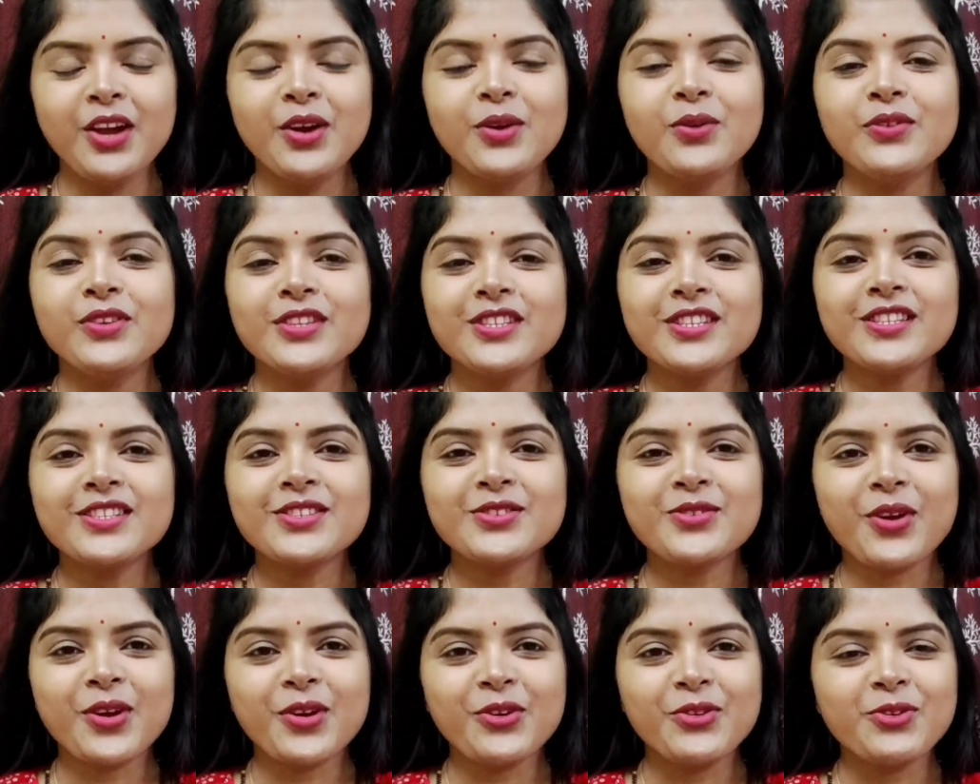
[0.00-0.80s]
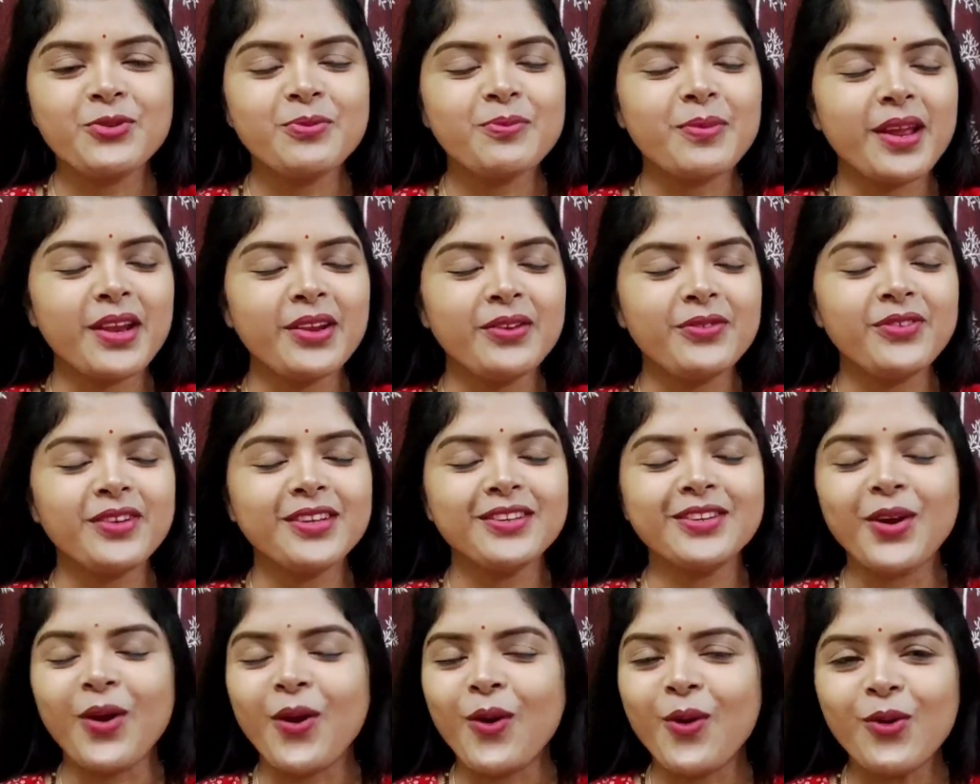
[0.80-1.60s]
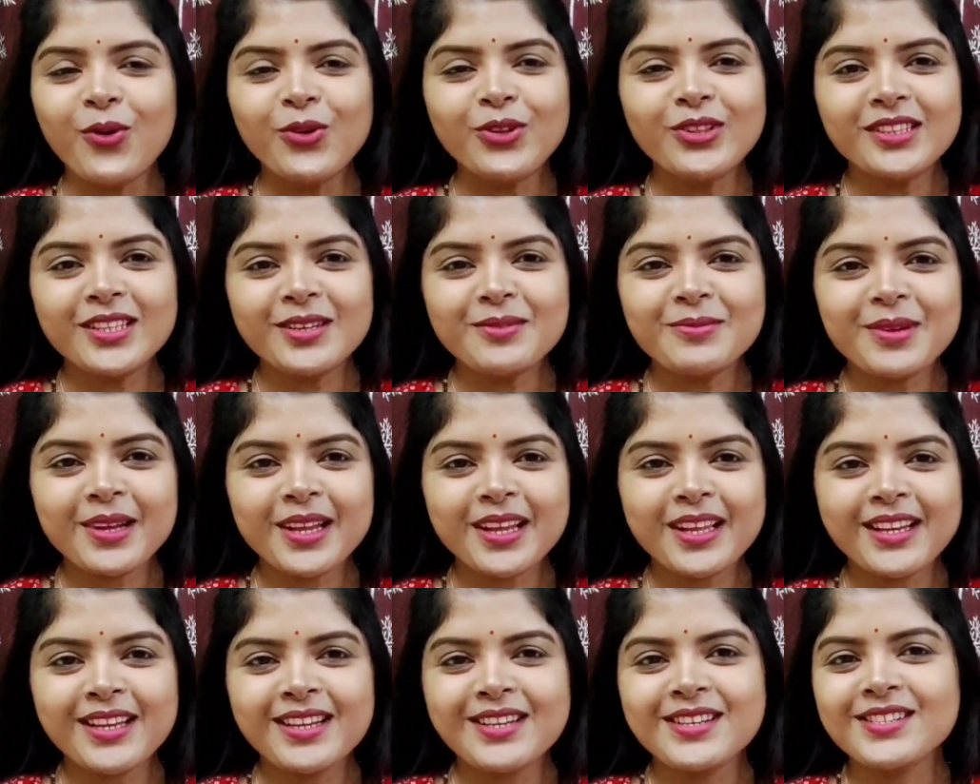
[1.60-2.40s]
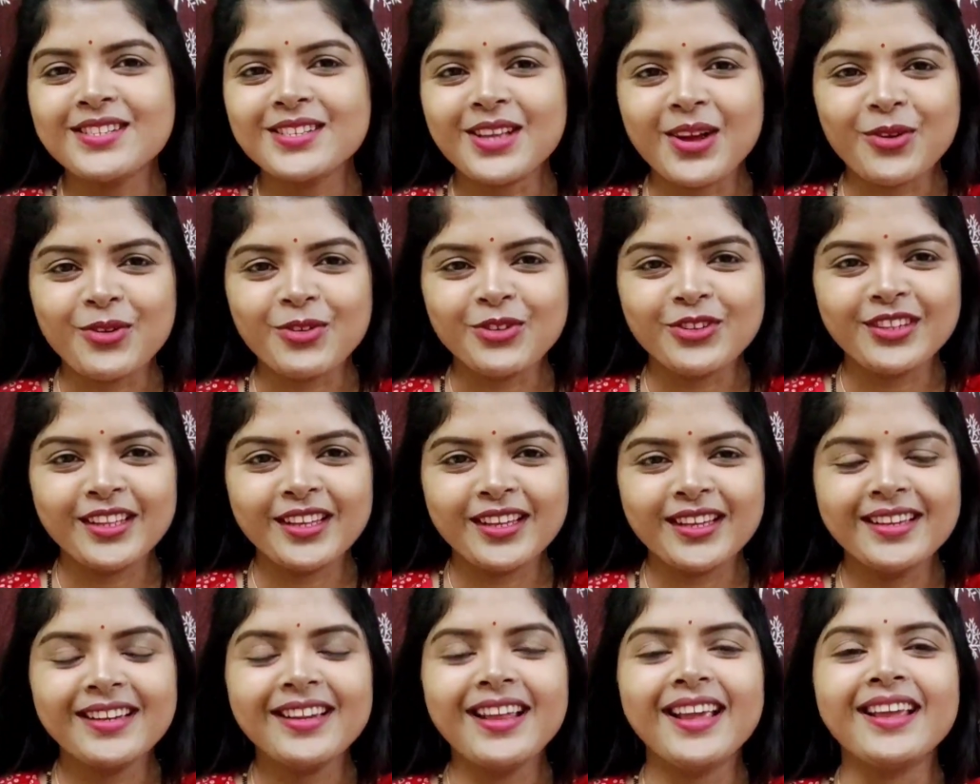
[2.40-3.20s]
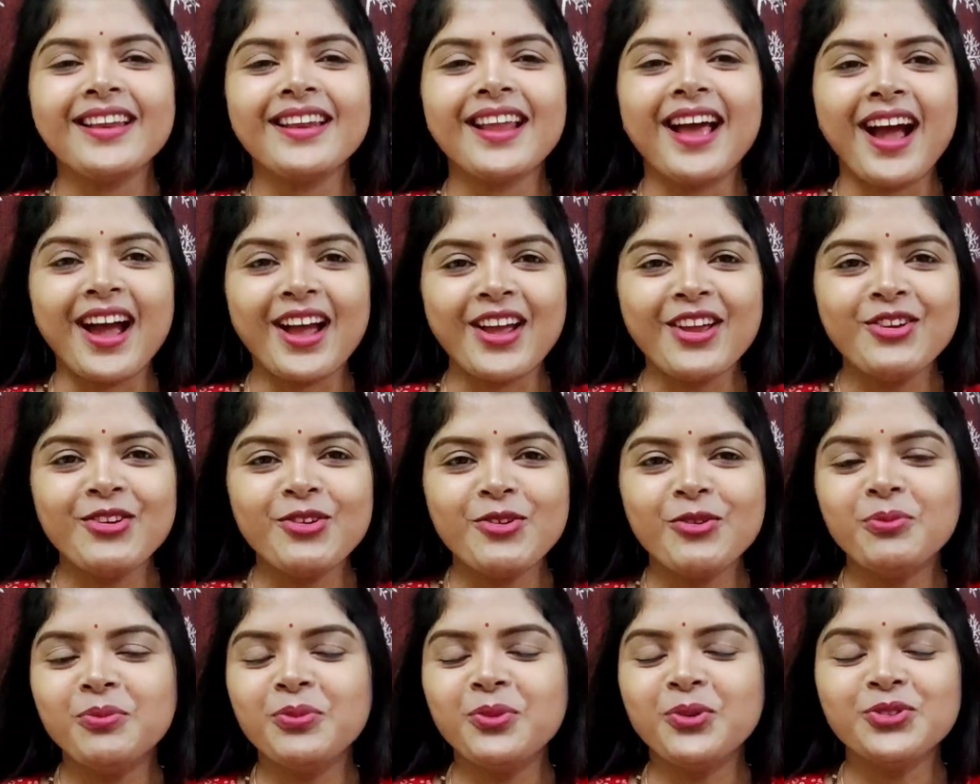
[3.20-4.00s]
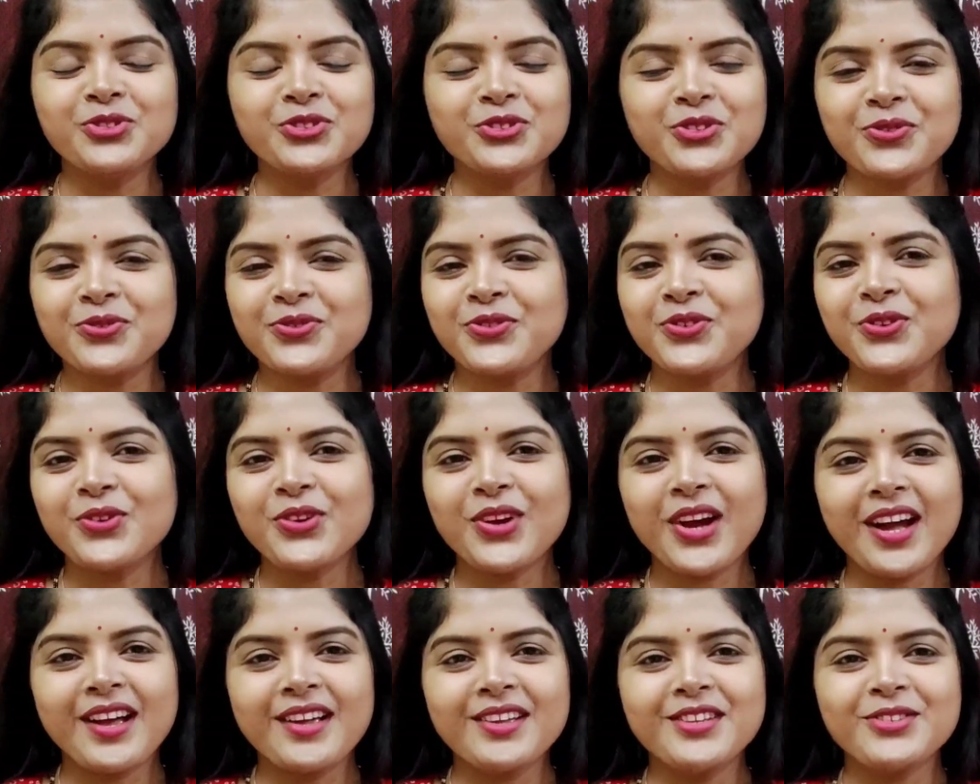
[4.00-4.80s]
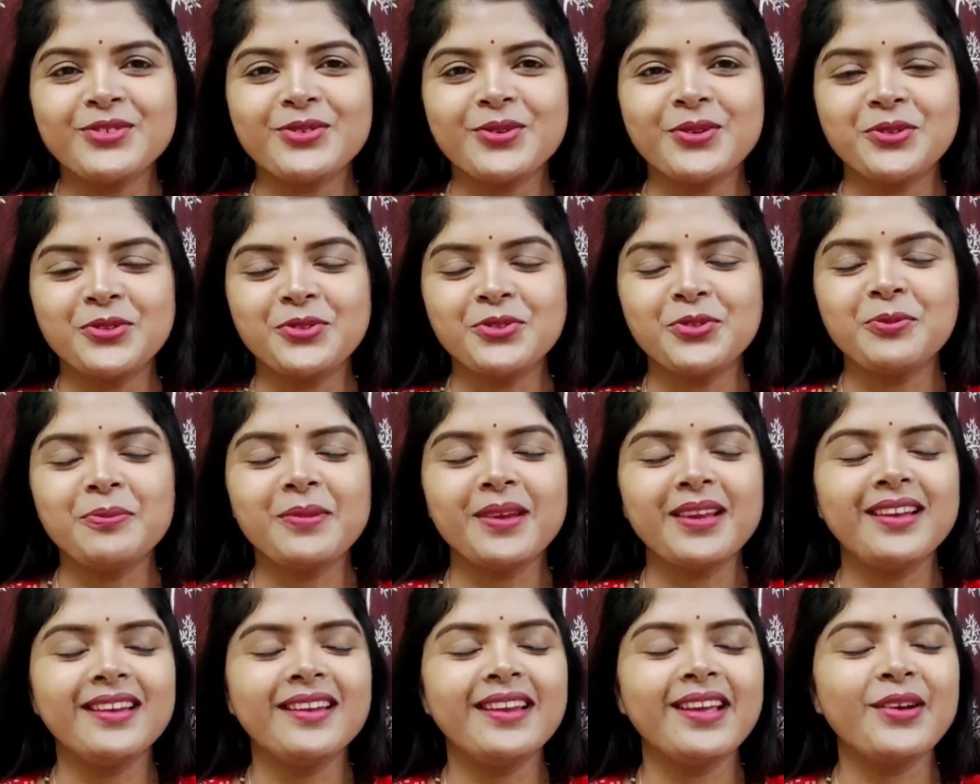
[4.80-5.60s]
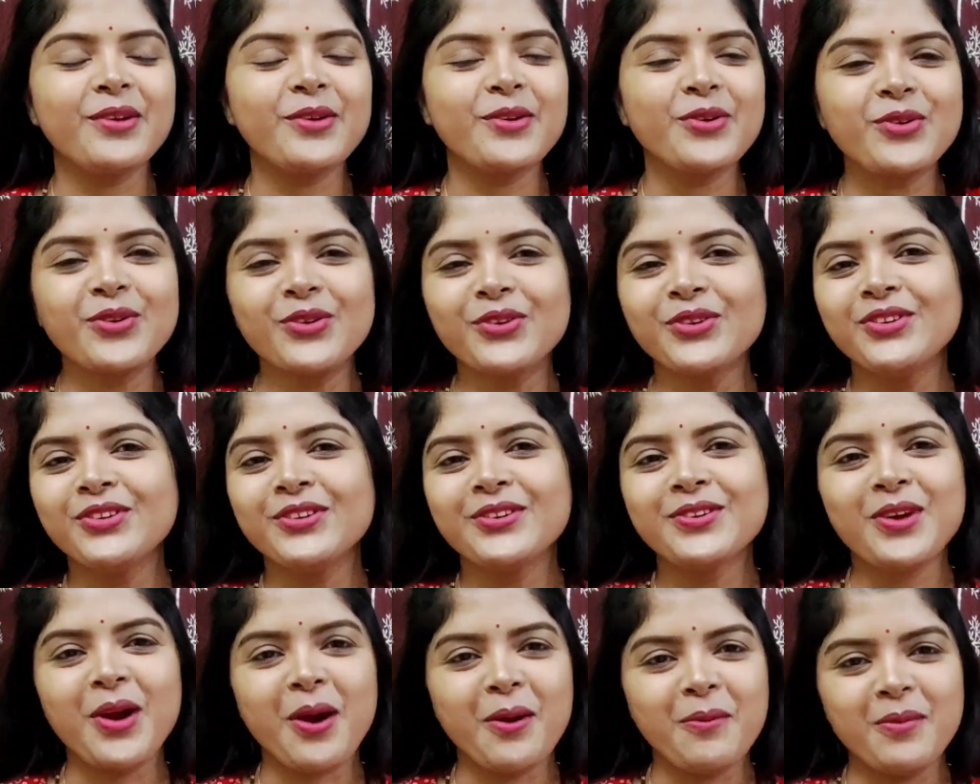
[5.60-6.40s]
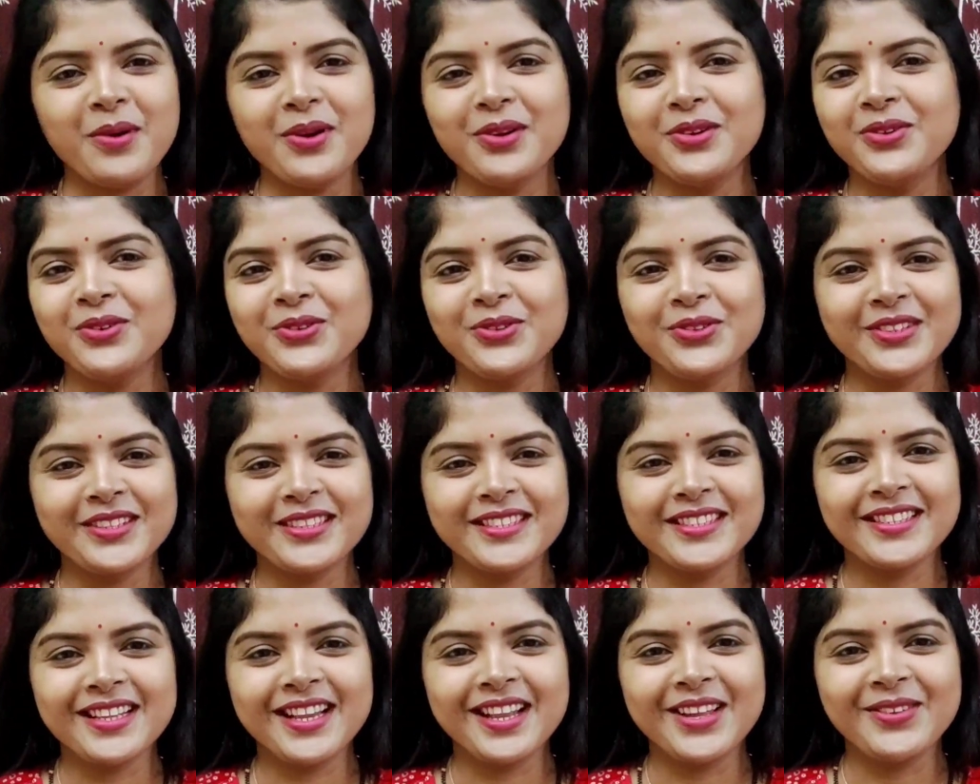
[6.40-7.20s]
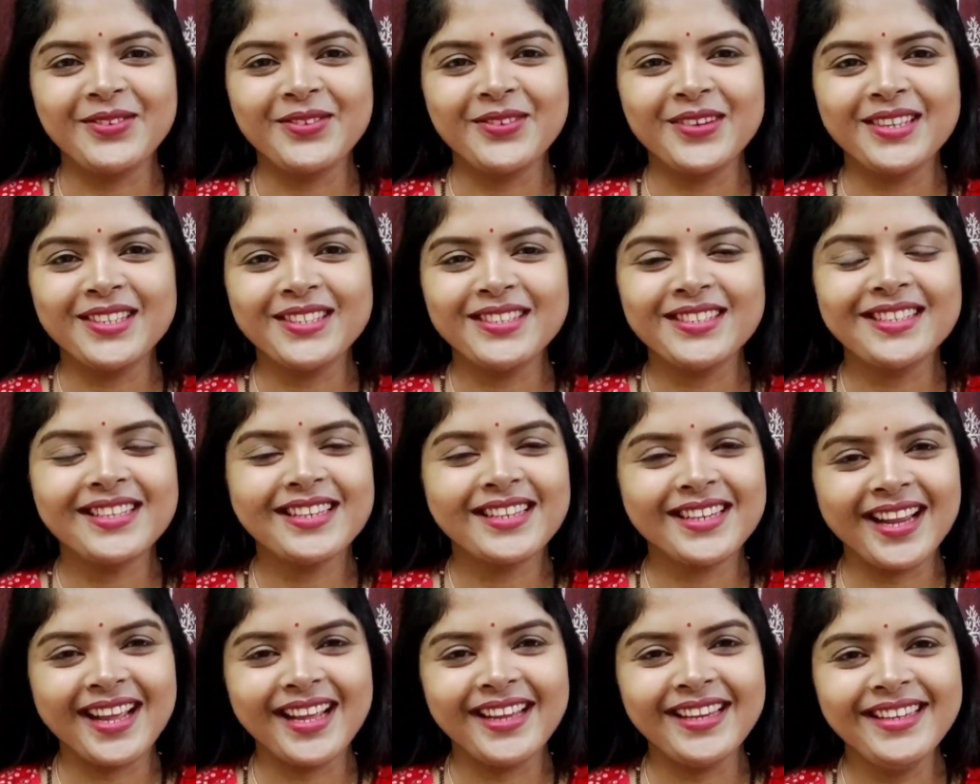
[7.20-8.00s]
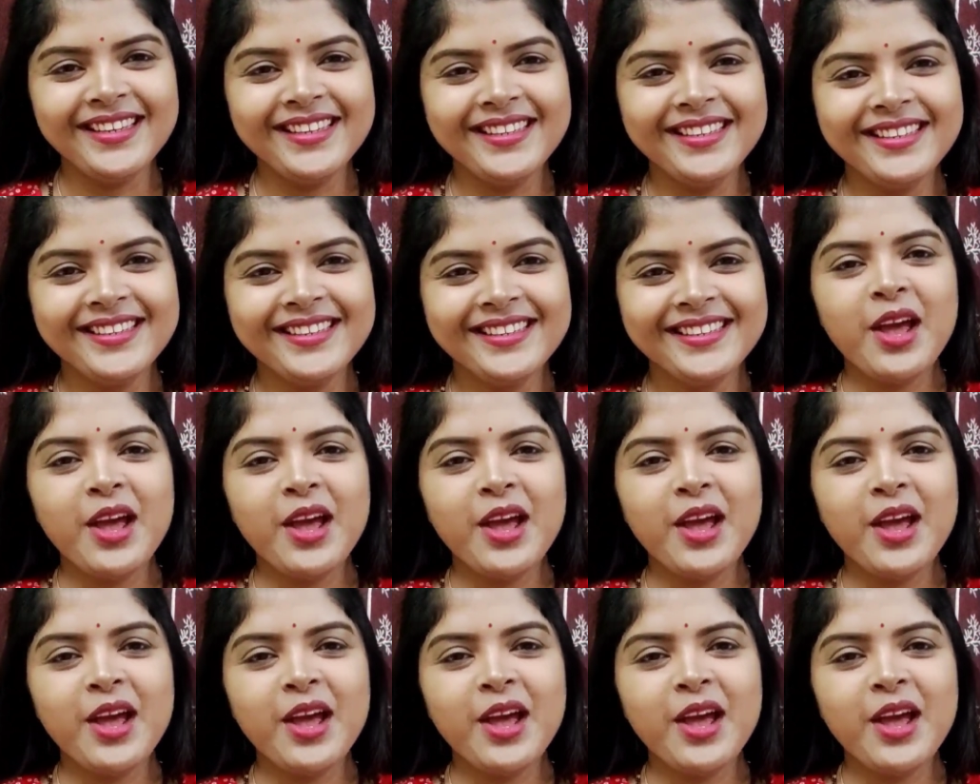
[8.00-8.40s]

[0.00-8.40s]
which is going to benefit all the beginners out there, and I know most of you guys wants to build a good command on this language, right?